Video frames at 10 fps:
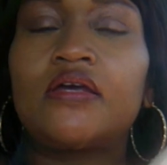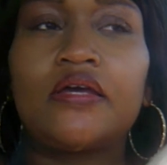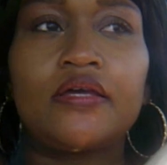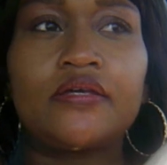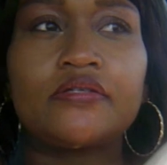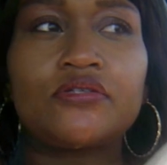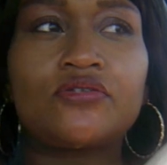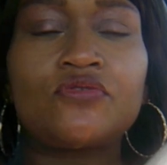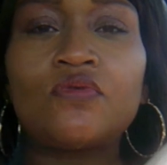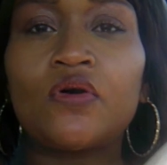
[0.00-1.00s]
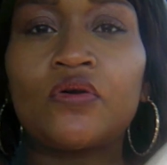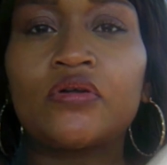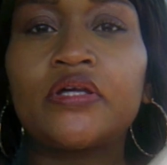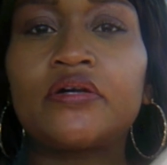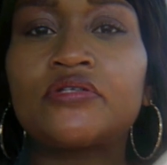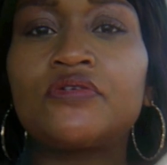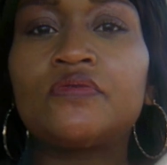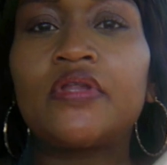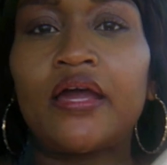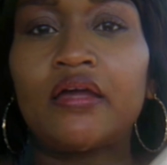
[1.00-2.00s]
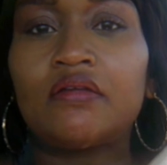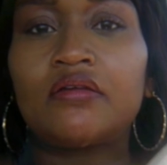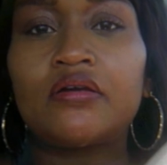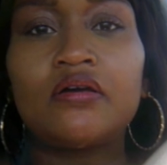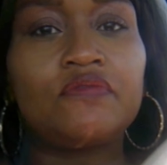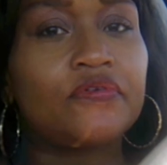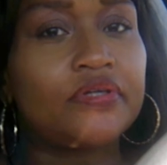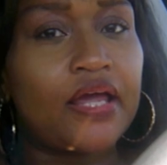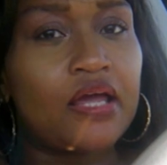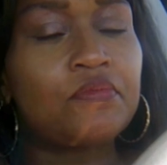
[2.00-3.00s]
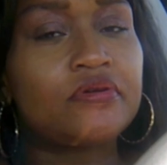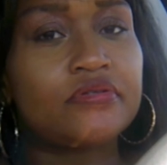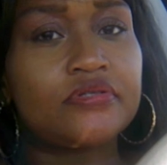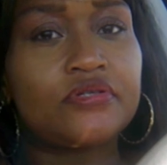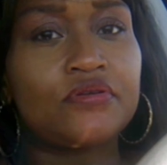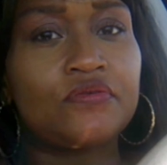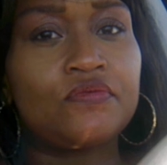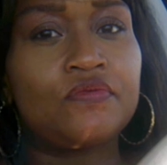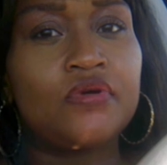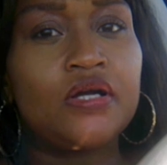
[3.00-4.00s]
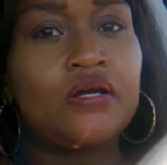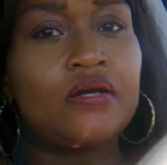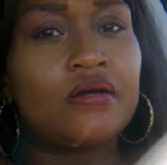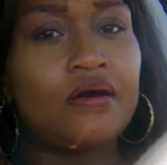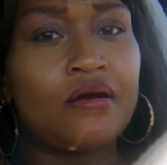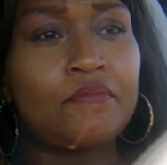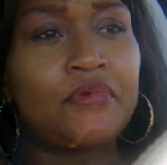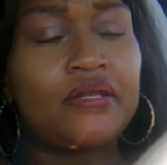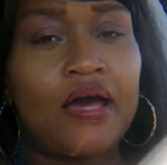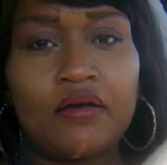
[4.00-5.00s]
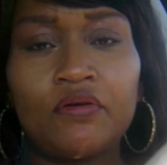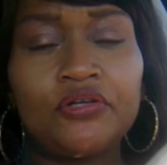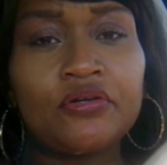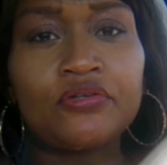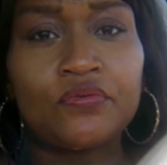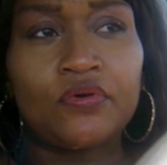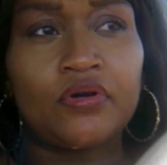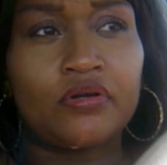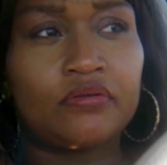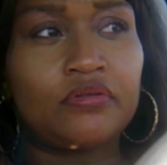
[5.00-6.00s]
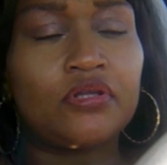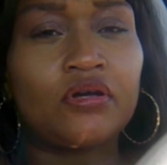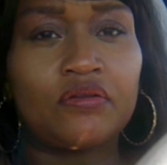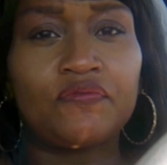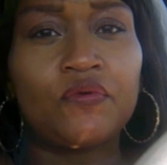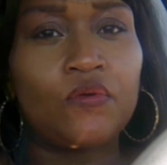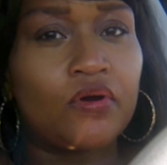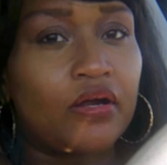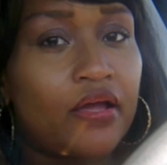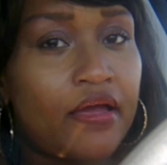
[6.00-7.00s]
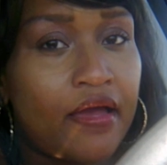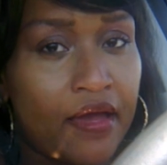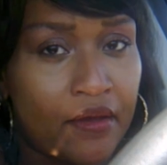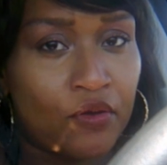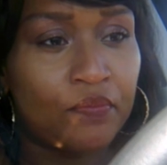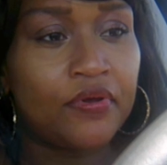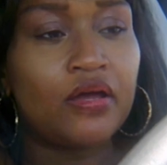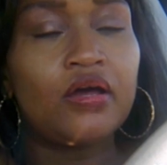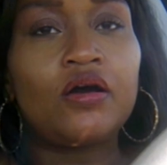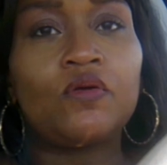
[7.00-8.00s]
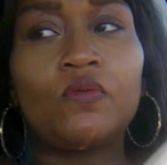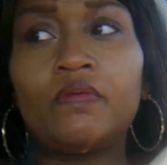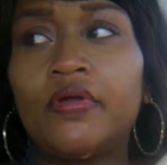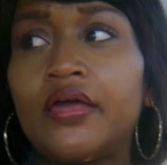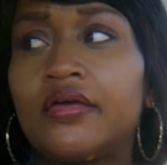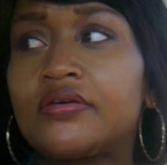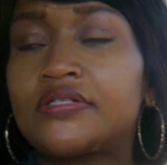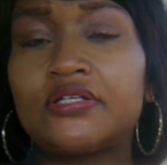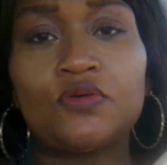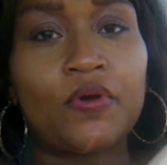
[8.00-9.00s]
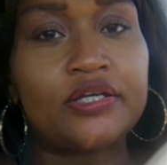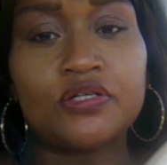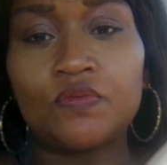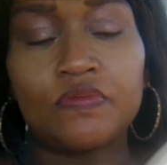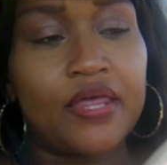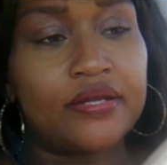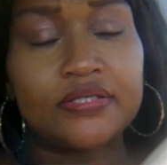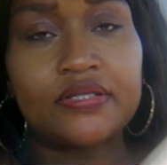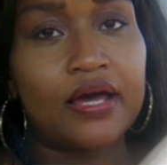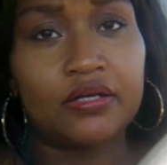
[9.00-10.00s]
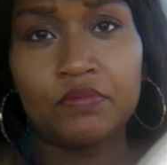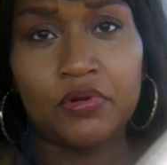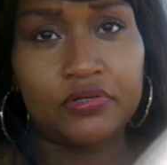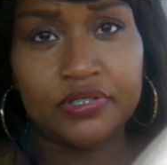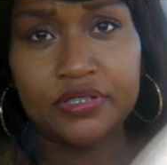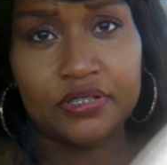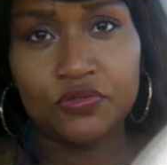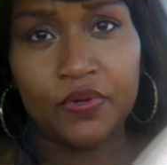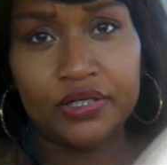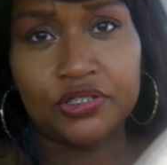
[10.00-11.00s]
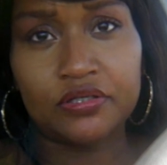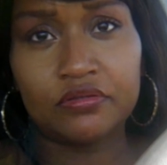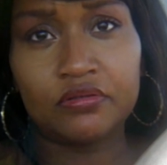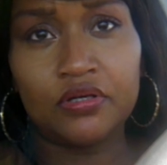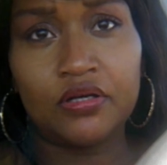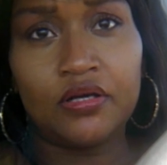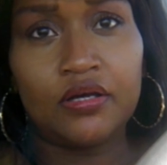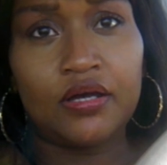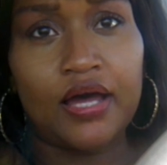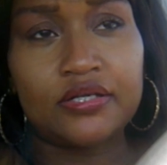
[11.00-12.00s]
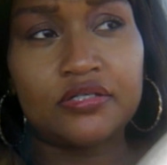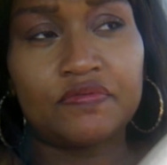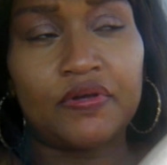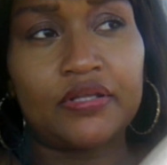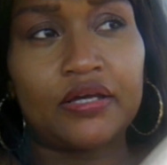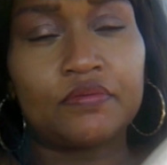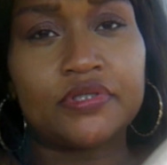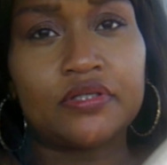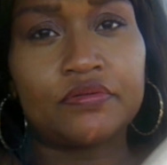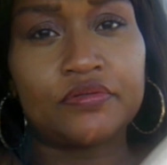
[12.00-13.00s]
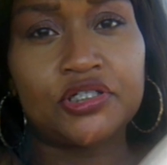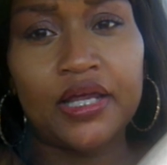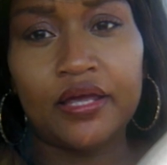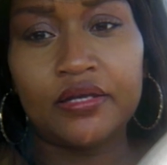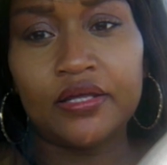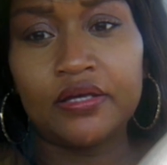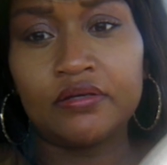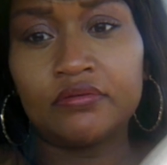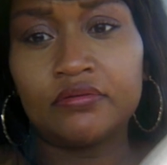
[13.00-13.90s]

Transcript: is too early or too late for neighbors to come and knock on your door looking for help in a situation that is not an emergency situation? I just felt like it was a little shady,